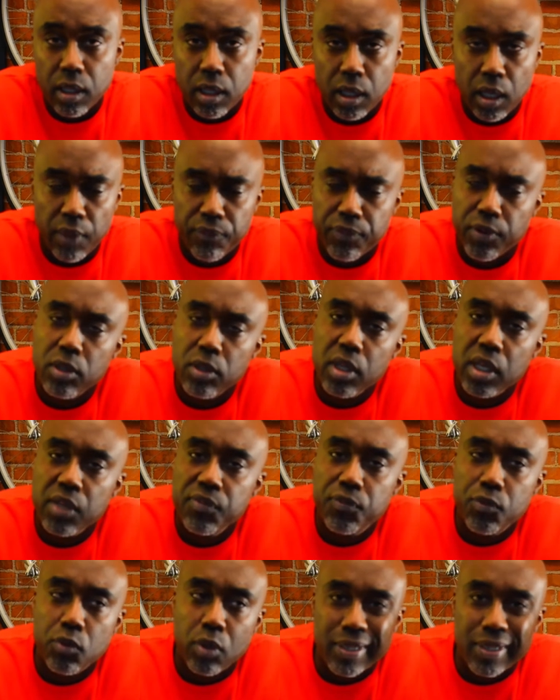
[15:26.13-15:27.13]
If you're looking
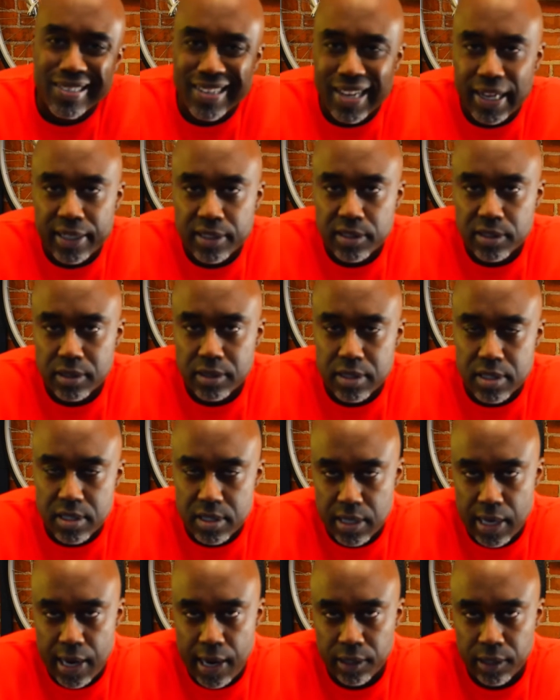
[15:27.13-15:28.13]
for a nice
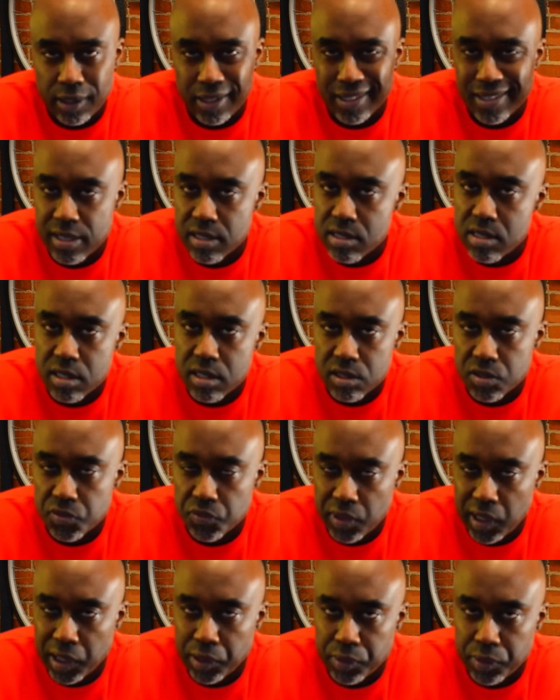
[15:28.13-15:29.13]
designer incense
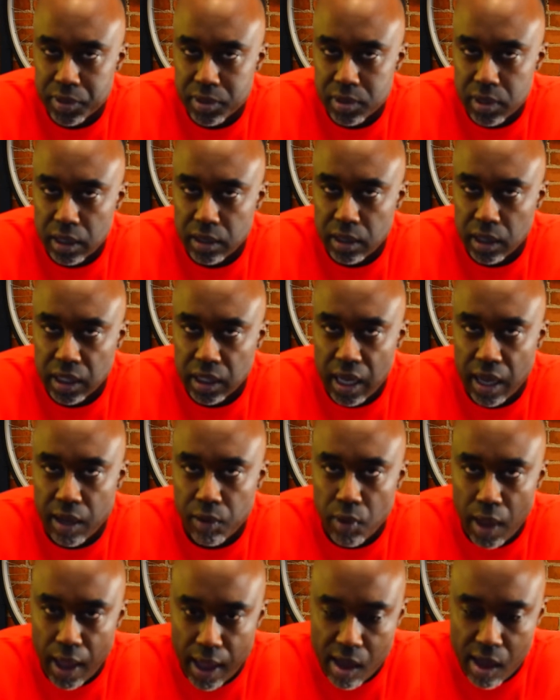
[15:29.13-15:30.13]
fragrance, I think
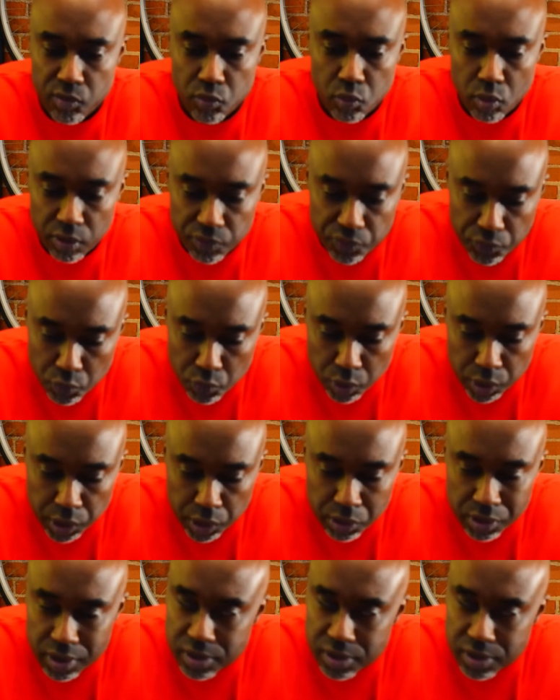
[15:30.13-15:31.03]
I'll have one for you.